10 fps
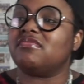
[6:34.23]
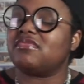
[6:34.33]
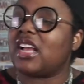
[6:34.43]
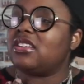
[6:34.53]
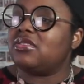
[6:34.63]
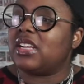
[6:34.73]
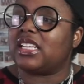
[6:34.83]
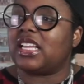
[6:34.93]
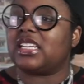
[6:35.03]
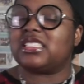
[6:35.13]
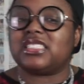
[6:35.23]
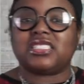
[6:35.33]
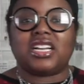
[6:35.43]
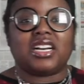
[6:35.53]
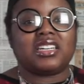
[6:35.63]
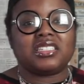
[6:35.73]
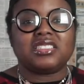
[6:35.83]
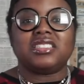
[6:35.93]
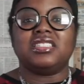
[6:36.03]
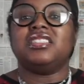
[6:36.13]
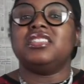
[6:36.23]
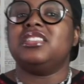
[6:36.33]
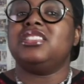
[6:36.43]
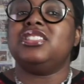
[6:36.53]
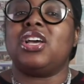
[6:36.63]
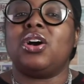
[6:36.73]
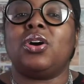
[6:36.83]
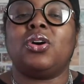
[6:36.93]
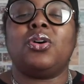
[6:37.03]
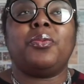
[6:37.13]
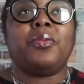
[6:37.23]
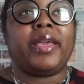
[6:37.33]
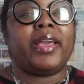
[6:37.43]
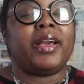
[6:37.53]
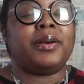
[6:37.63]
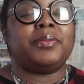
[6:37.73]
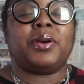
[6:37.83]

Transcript: I do not like this, y'all. No, ma'am.